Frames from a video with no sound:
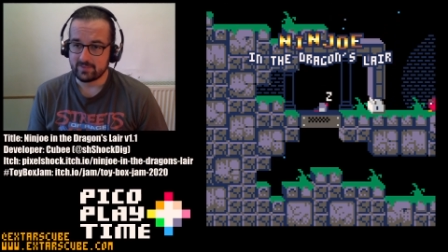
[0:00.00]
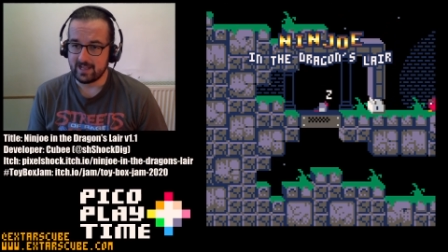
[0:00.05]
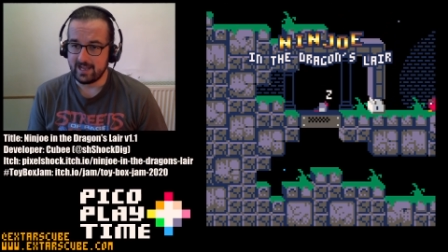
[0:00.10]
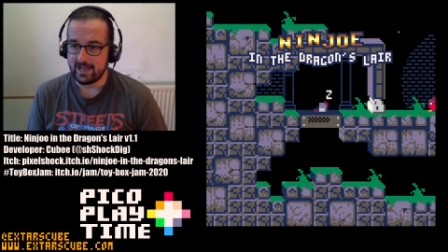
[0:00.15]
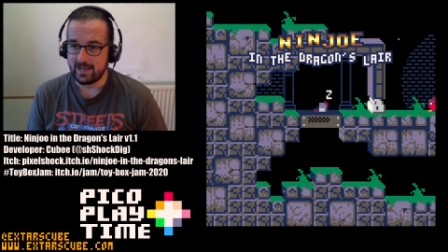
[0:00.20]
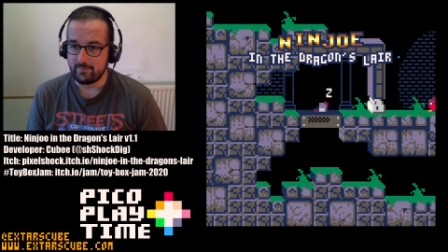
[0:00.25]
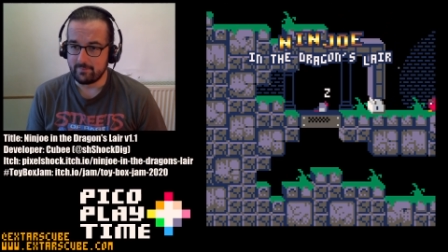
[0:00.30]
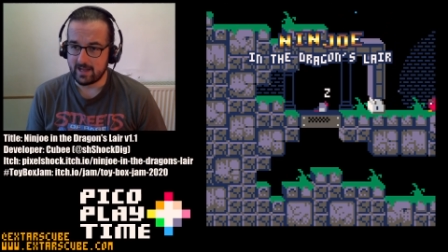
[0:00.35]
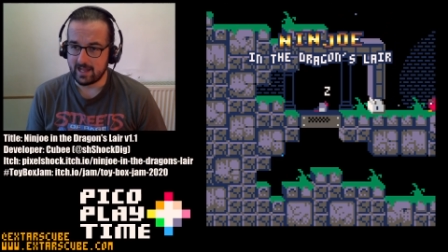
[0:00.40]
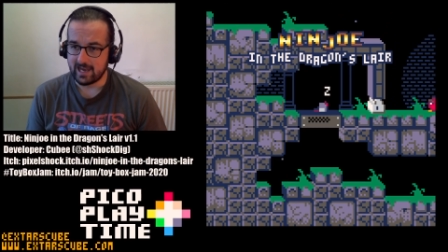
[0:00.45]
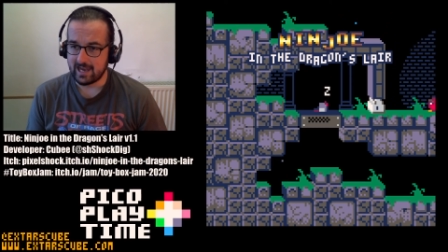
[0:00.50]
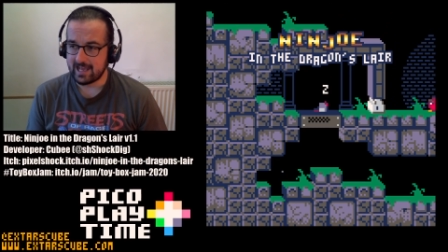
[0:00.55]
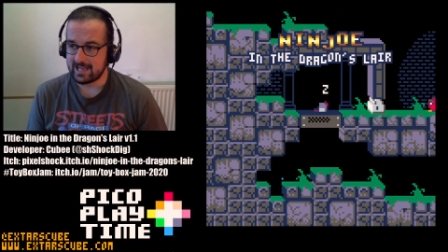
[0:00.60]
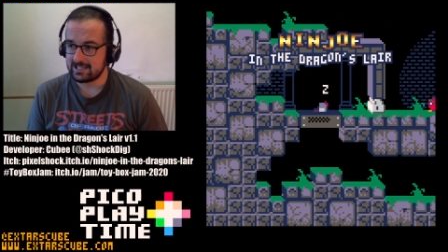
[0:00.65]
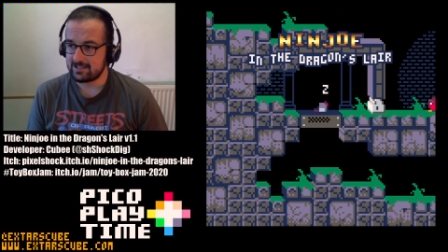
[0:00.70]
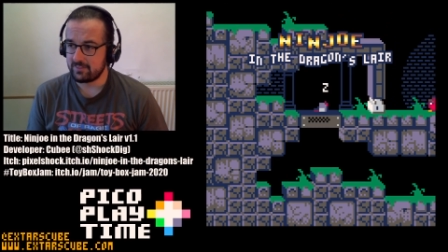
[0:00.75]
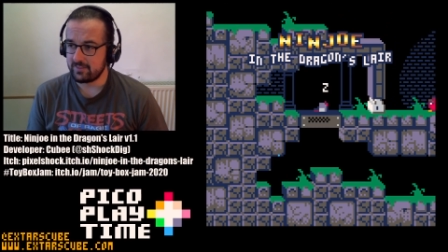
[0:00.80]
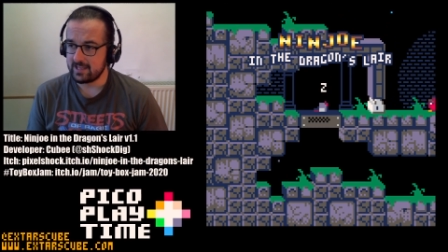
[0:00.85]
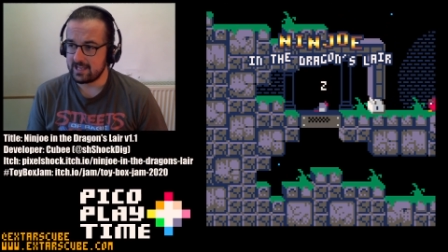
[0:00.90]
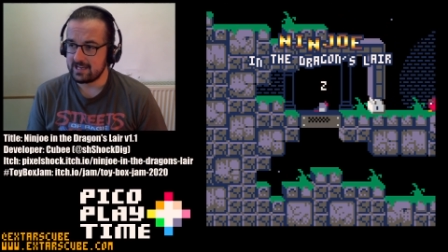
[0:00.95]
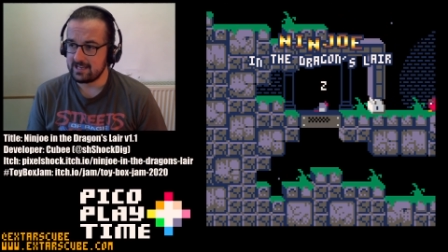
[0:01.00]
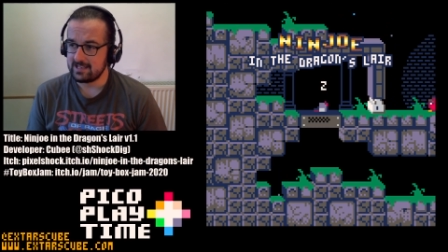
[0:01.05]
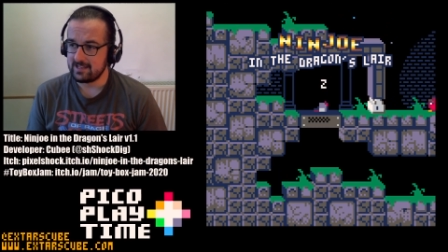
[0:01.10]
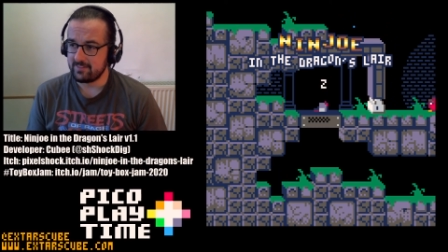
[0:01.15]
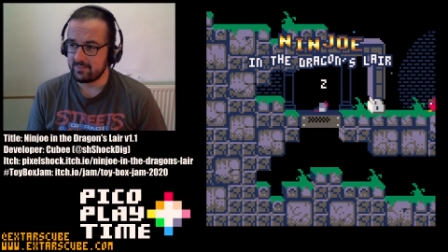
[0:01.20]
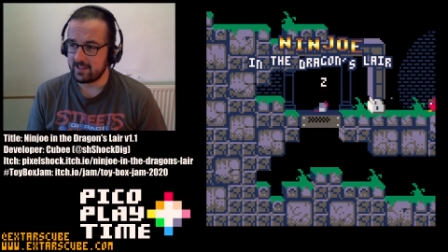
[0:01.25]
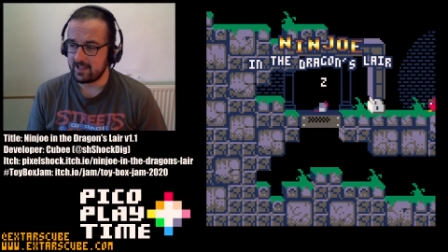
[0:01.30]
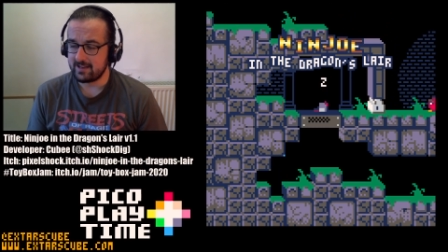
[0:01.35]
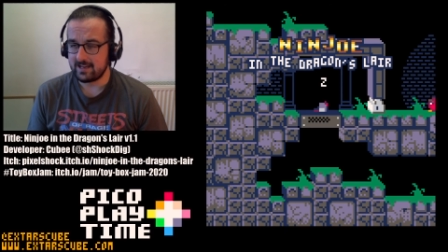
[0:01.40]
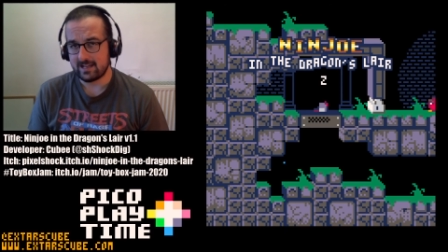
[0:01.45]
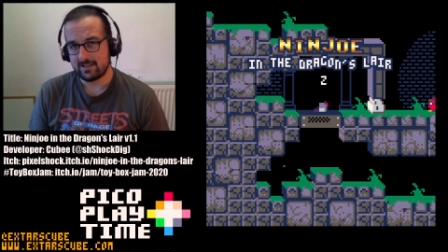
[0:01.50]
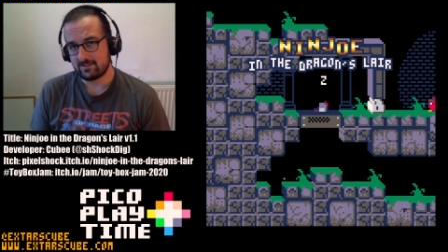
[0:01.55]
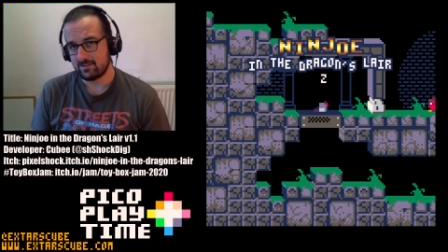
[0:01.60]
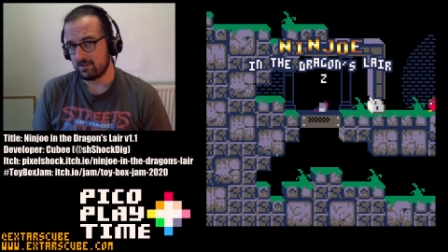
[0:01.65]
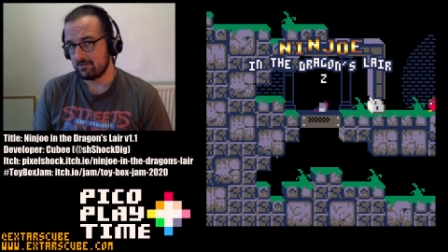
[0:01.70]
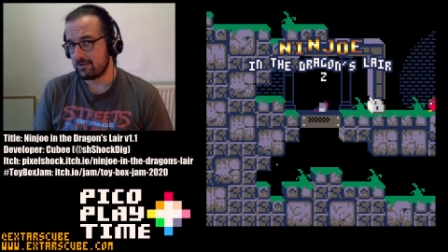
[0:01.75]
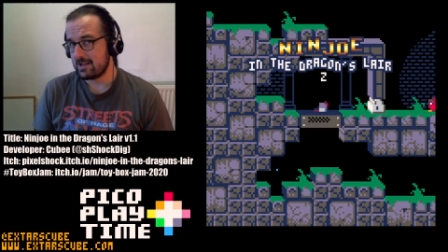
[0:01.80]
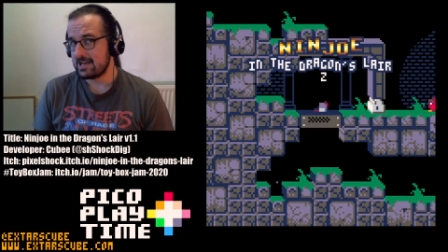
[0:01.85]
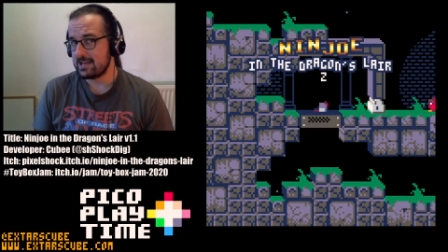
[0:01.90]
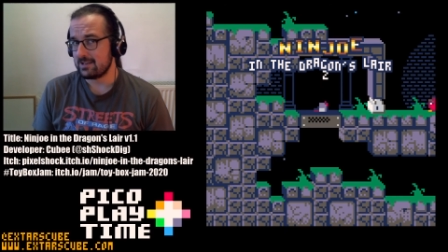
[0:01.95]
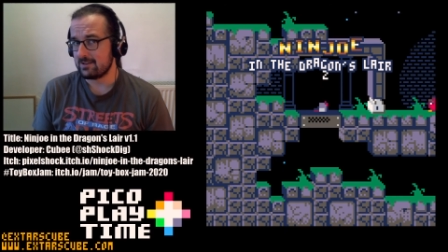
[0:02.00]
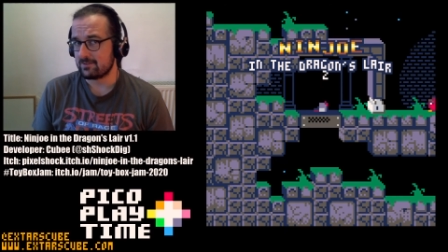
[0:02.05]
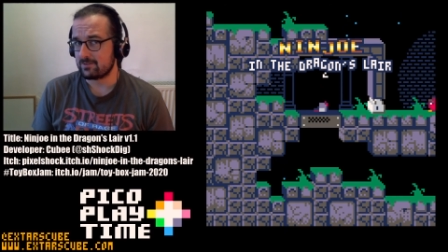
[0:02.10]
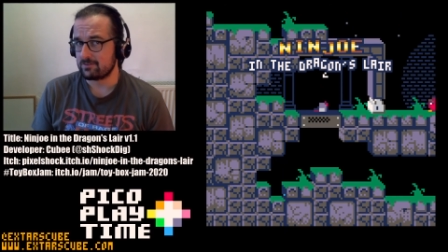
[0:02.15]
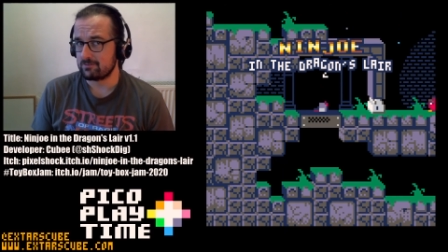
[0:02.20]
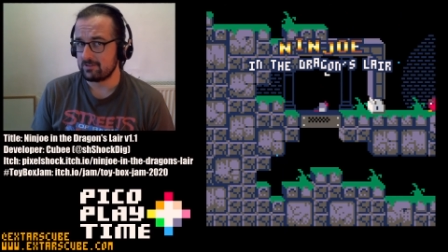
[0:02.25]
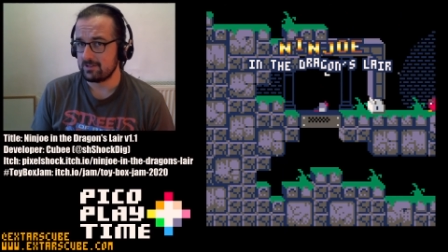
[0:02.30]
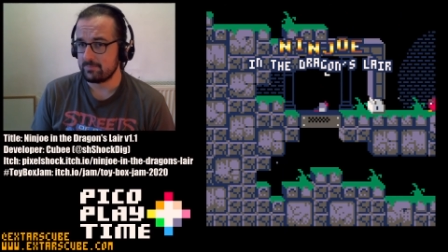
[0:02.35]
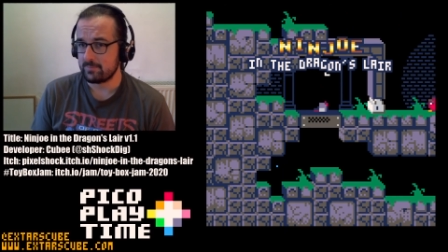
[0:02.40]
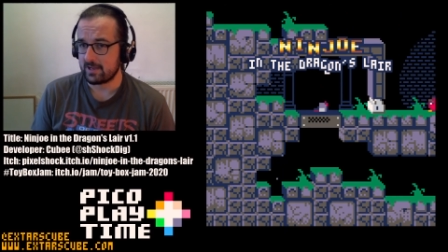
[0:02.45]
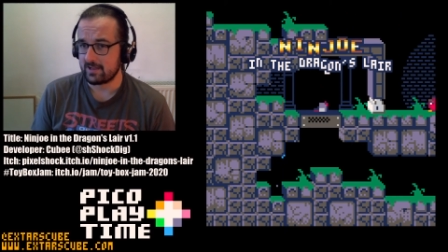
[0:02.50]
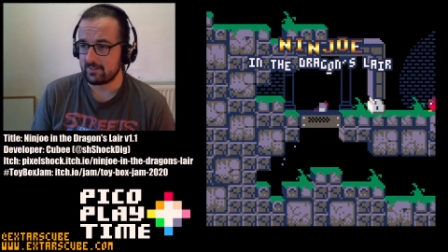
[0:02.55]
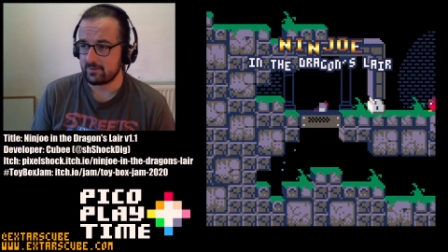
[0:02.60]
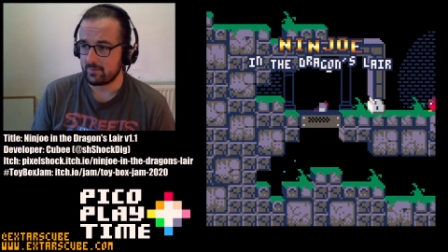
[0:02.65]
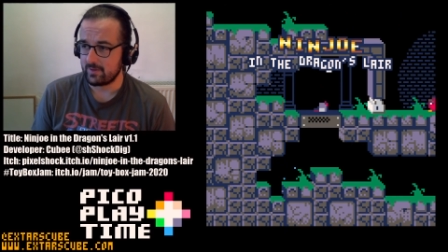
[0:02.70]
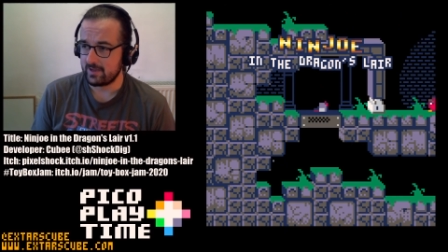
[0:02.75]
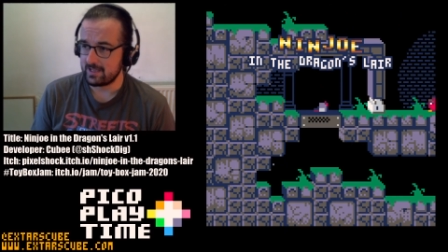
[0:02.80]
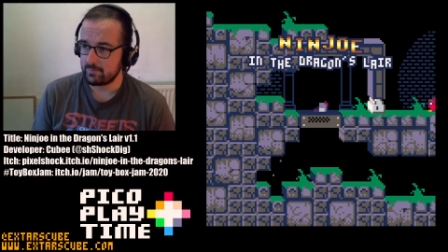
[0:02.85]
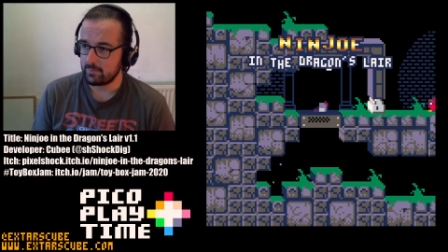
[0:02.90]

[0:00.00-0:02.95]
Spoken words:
I liked the ending there. Nice little ending screen, by the way.